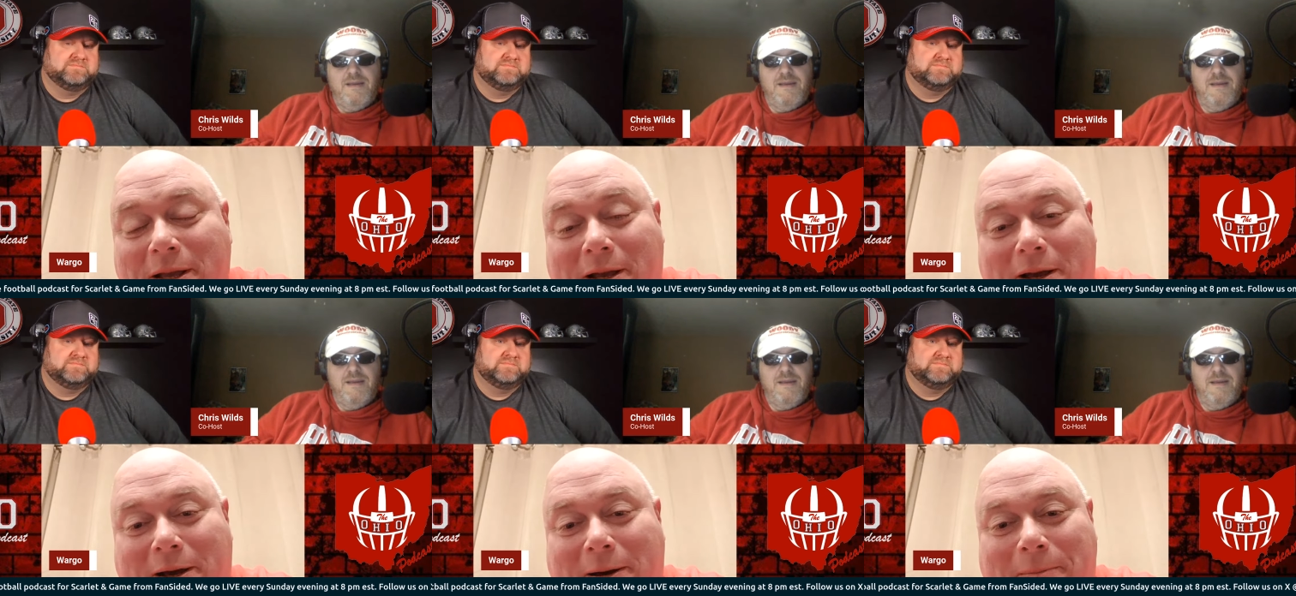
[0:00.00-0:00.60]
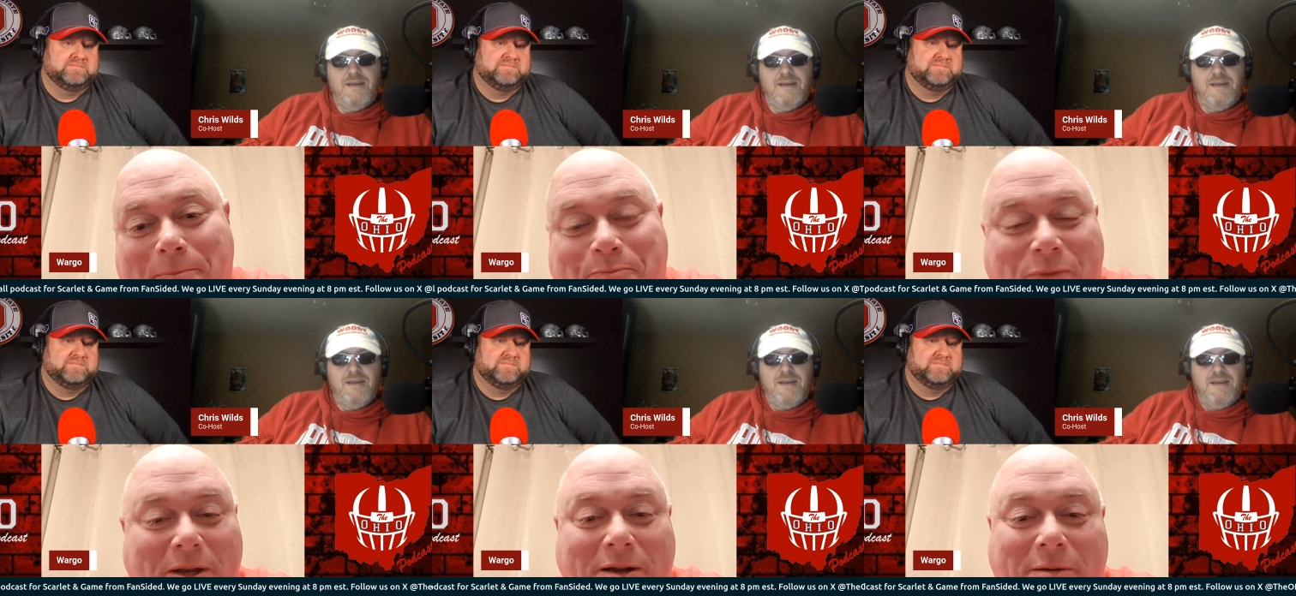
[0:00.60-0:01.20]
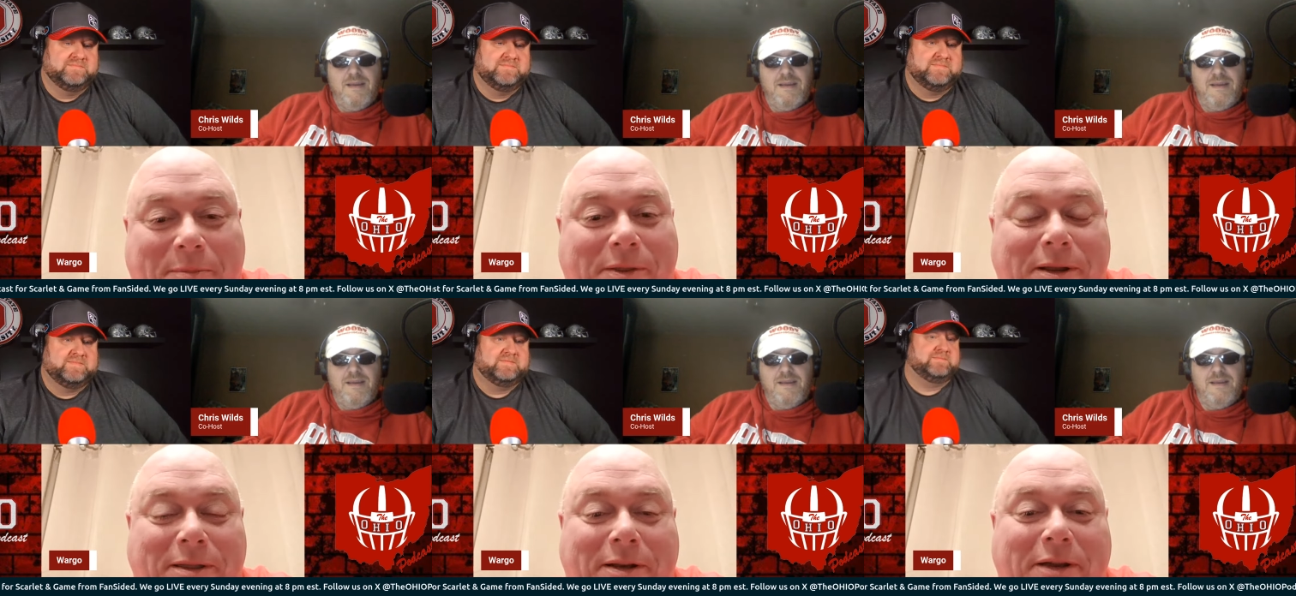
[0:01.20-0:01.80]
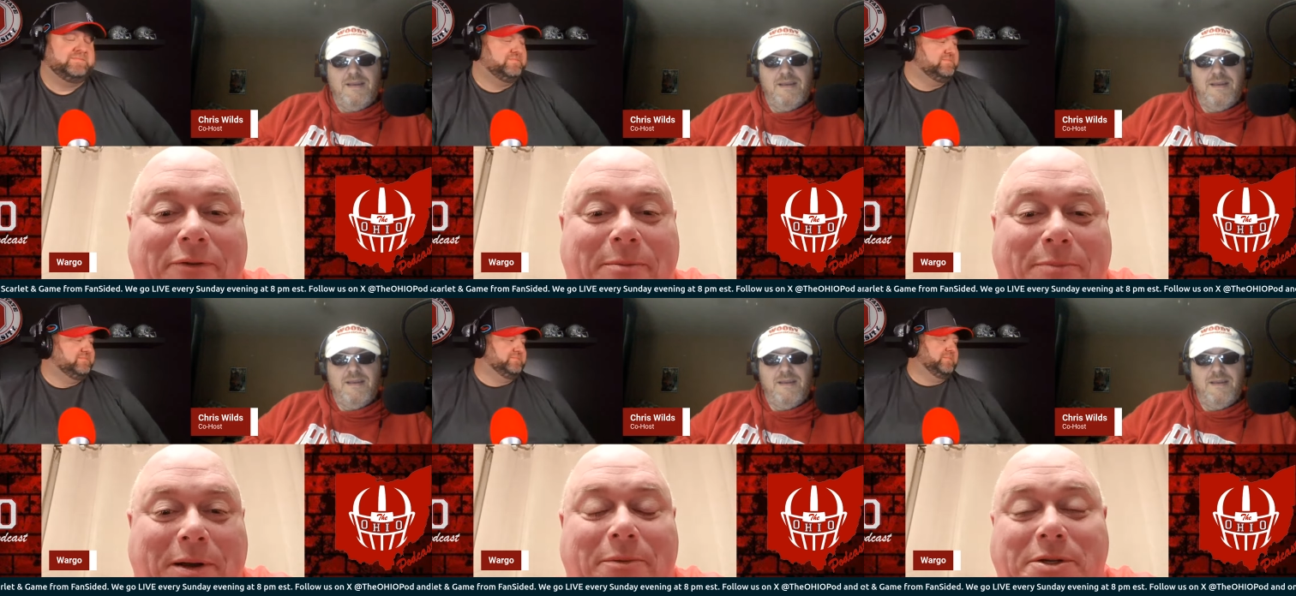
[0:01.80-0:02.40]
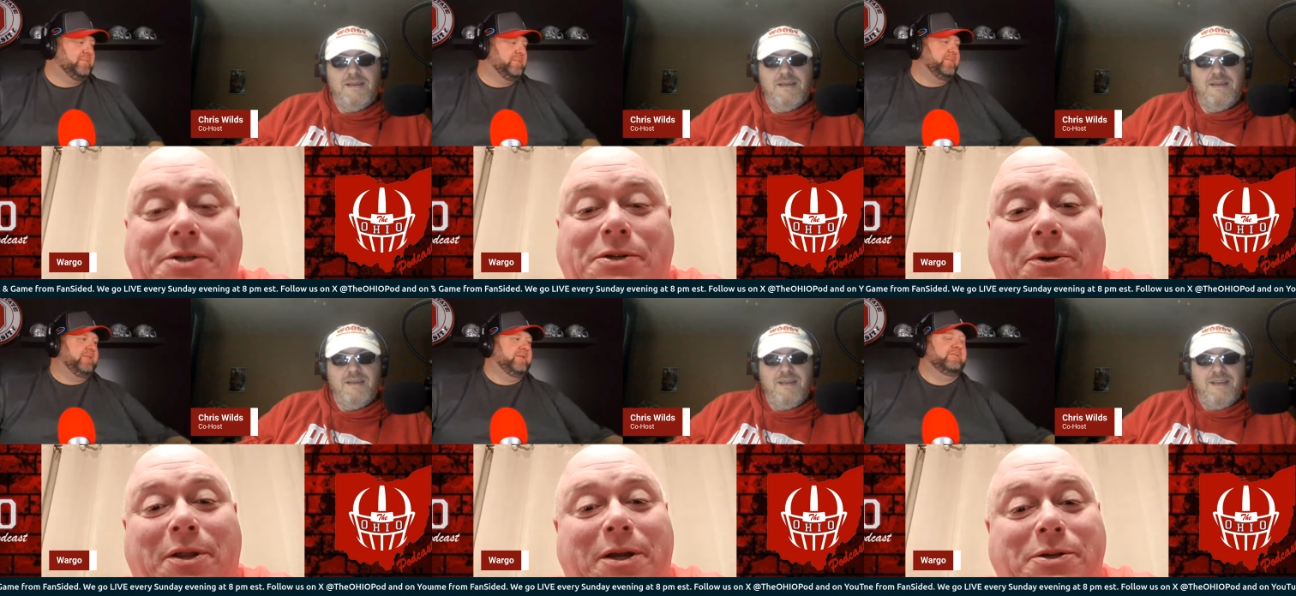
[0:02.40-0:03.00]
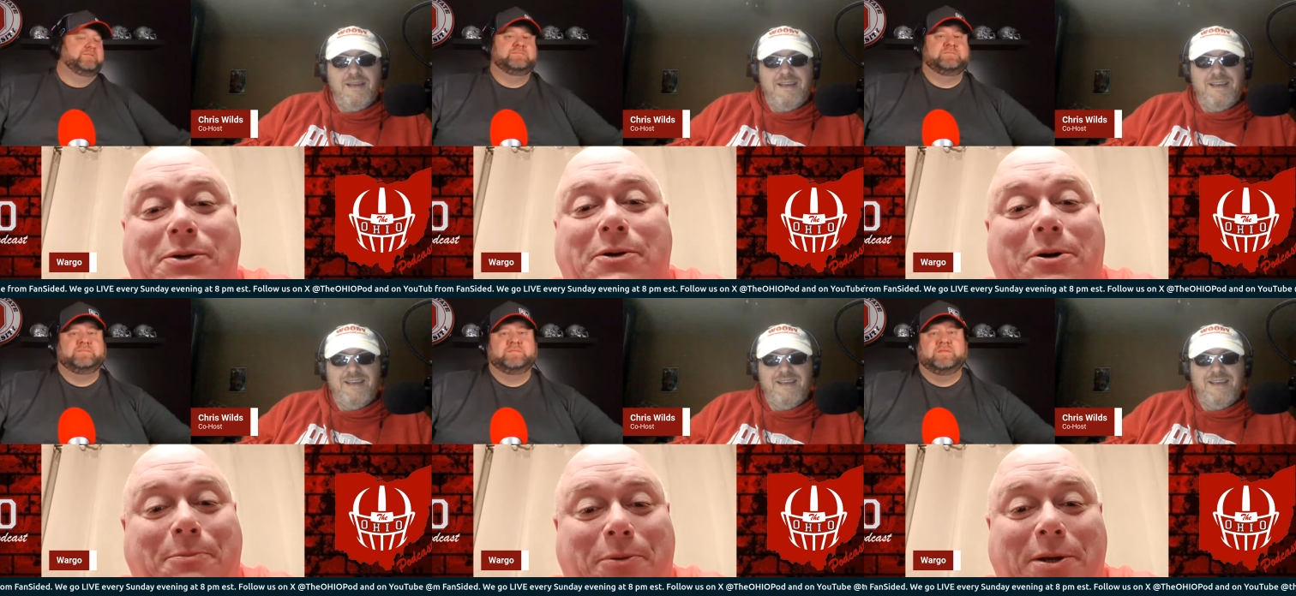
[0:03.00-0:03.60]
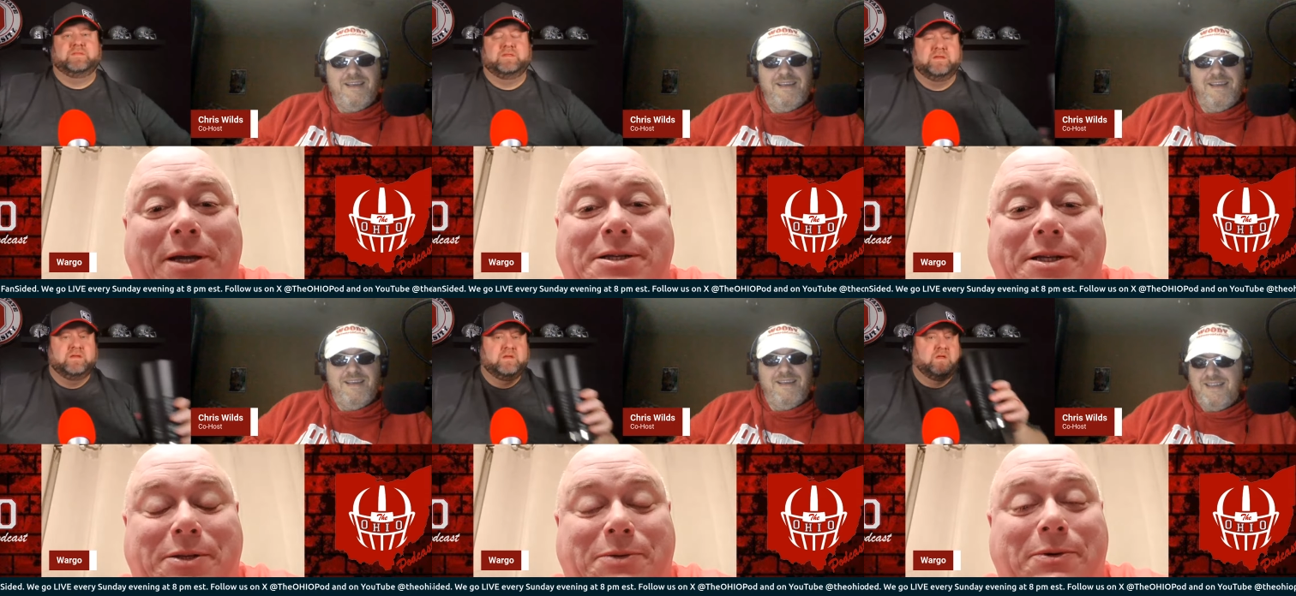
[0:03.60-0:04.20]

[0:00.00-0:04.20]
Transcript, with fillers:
Speaker 1: Didn't come up with anything different, but it was just a really historical place, and it's